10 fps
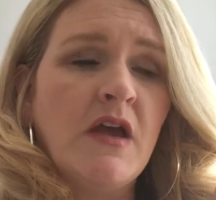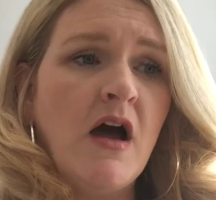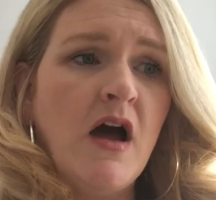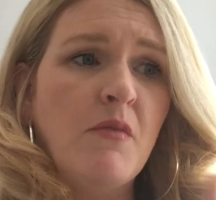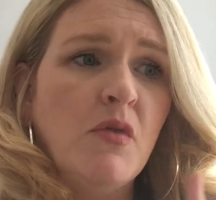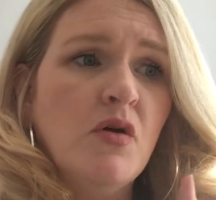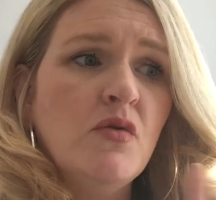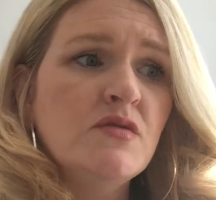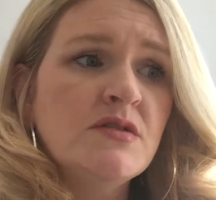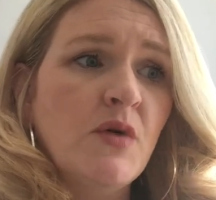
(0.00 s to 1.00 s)
Um,
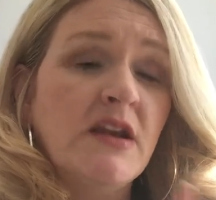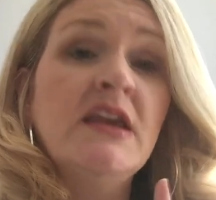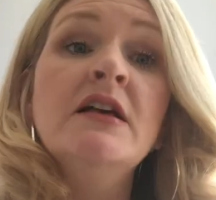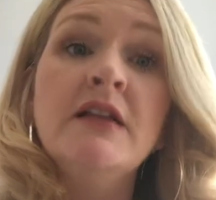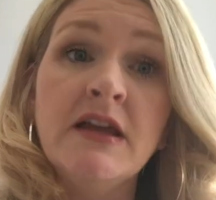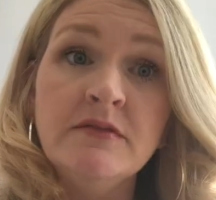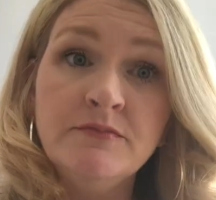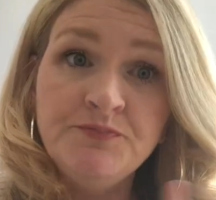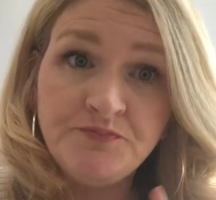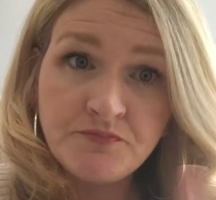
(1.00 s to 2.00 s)
who's the one? Kilian.
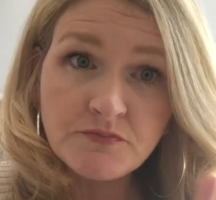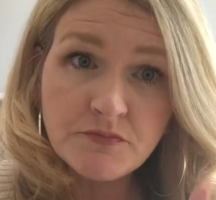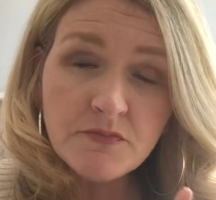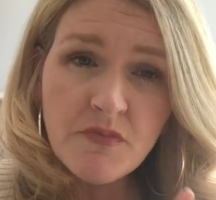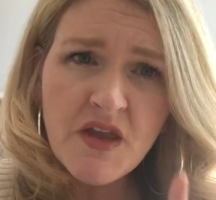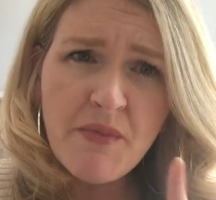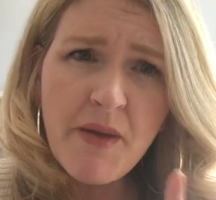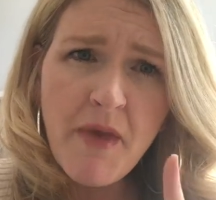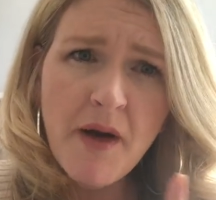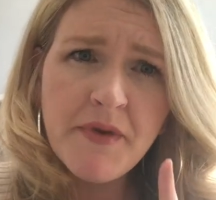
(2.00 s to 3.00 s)
My
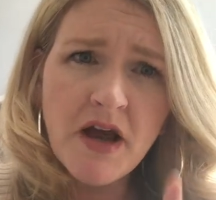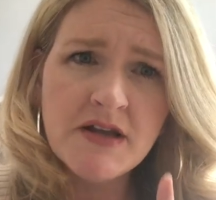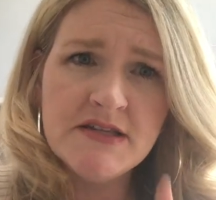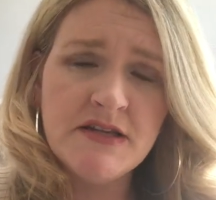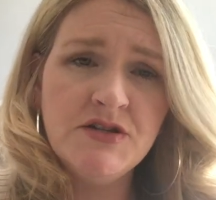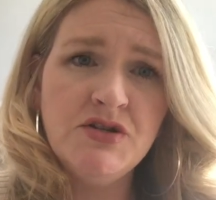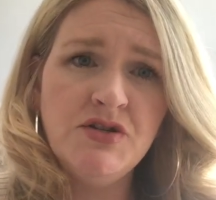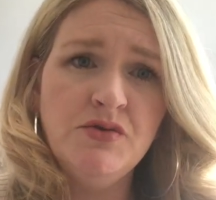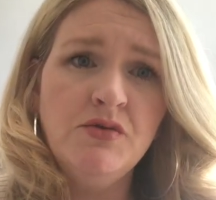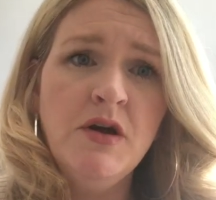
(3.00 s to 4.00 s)
mom got us
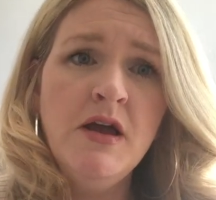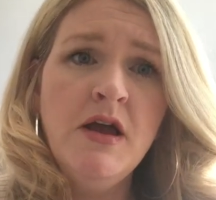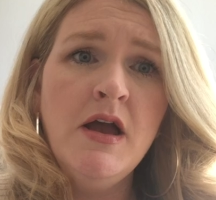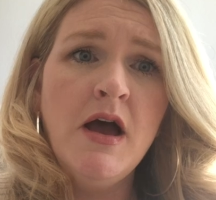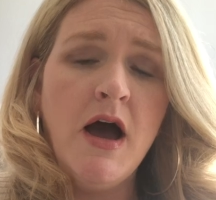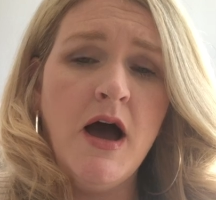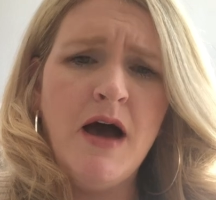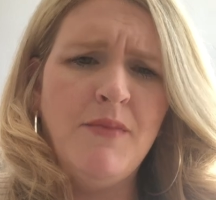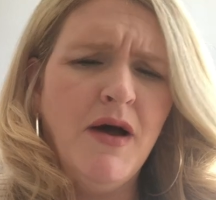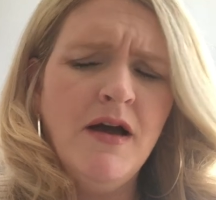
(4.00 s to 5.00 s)
into.
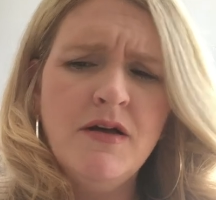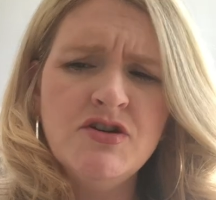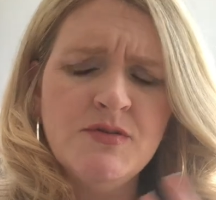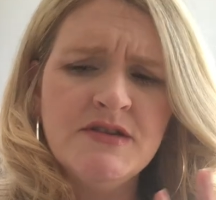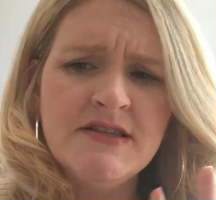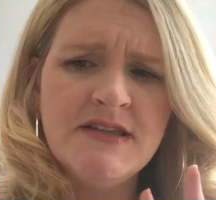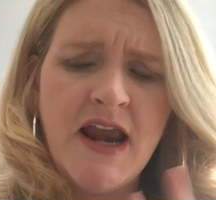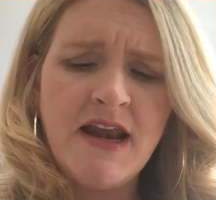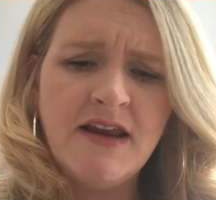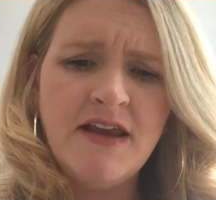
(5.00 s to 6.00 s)
Um, she was
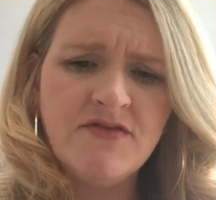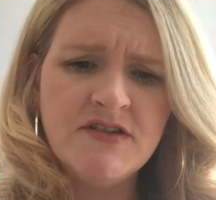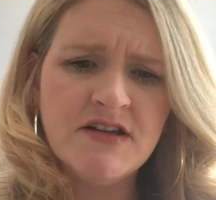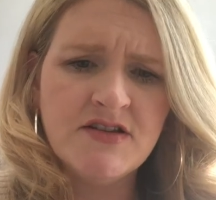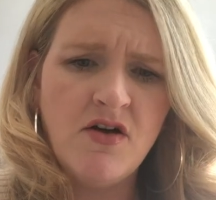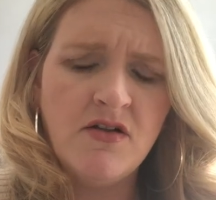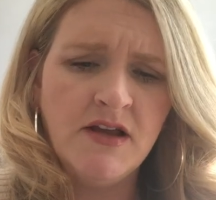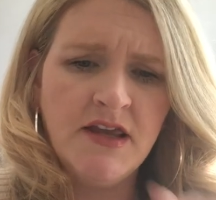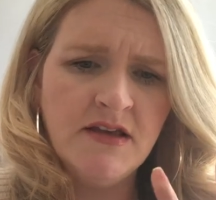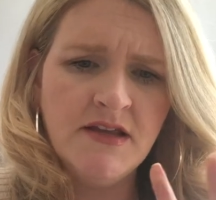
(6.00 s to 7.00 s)
insane and gifted us all
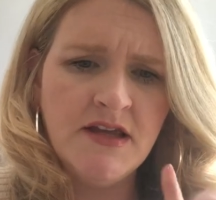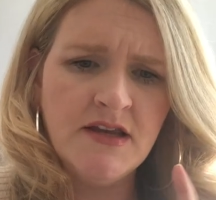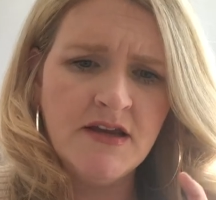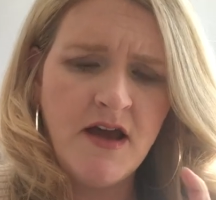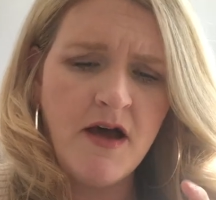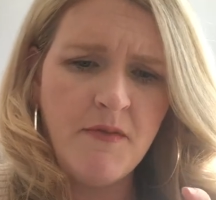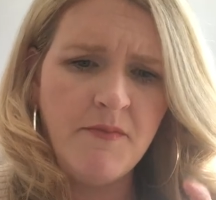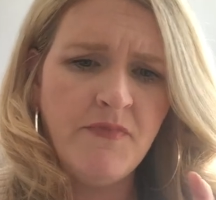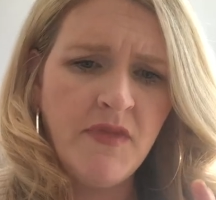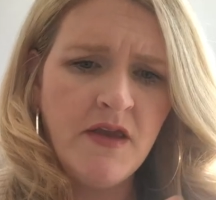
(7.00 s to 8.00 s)
a Kilian
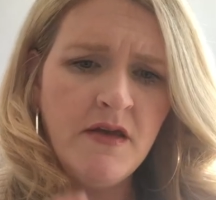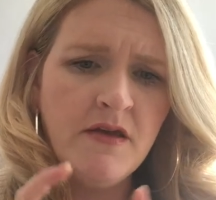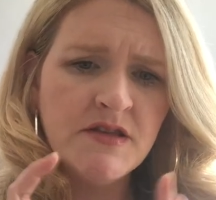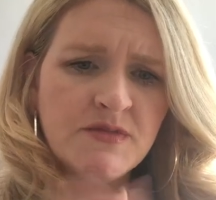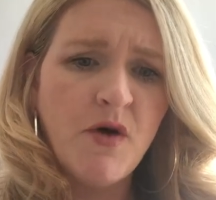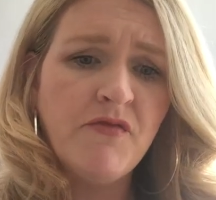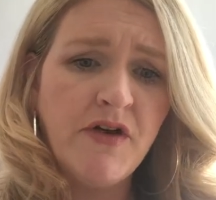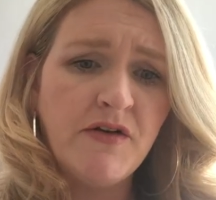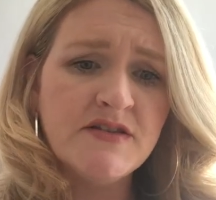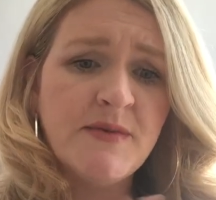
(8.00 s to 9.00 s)
um, small
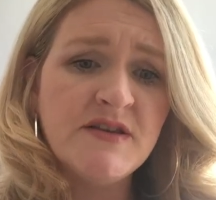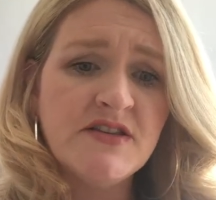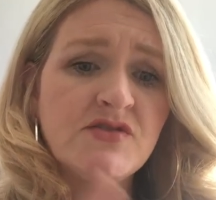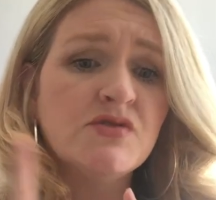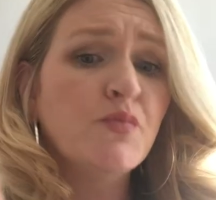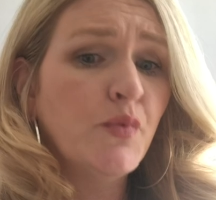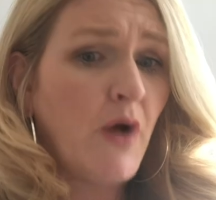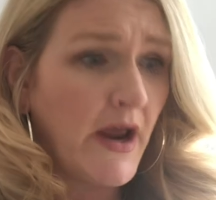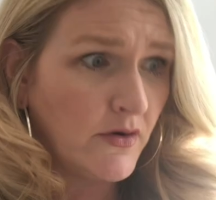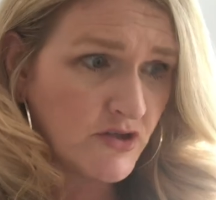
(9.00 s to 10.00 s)
fragrance at my sister's
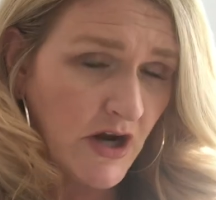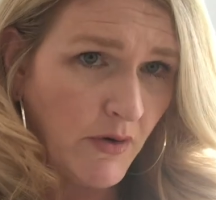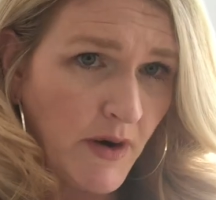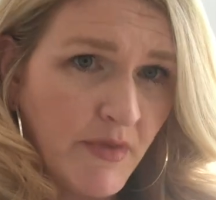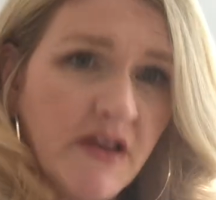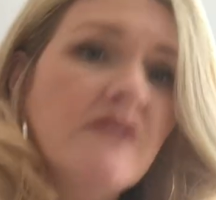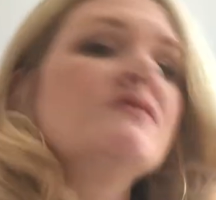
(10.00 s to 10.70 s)
bridal shower, I believe.